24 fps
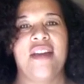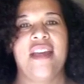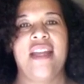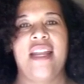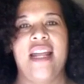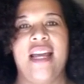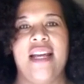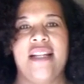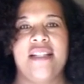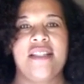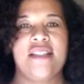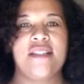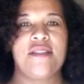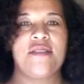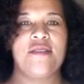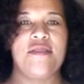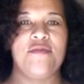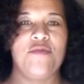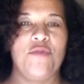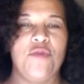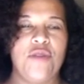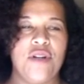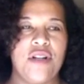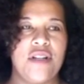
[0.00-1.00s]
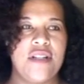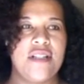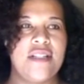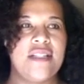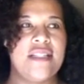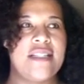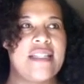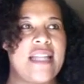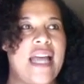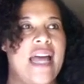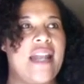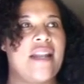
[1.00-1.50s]
and I just
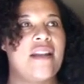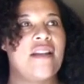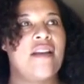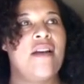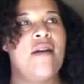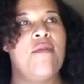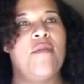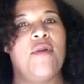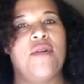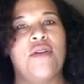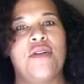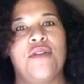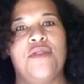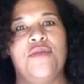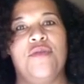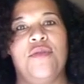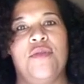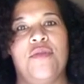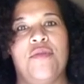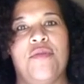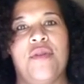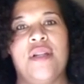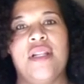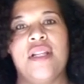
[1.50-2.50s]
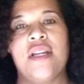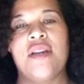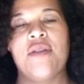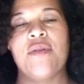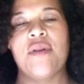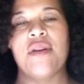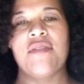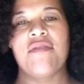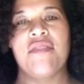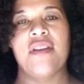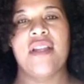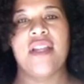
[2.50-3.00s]
decided to come on and do a really
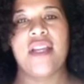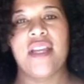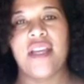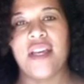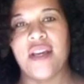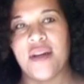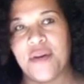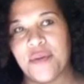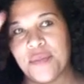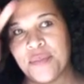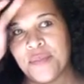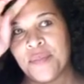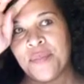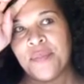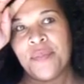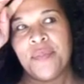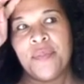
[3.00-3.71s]
quick video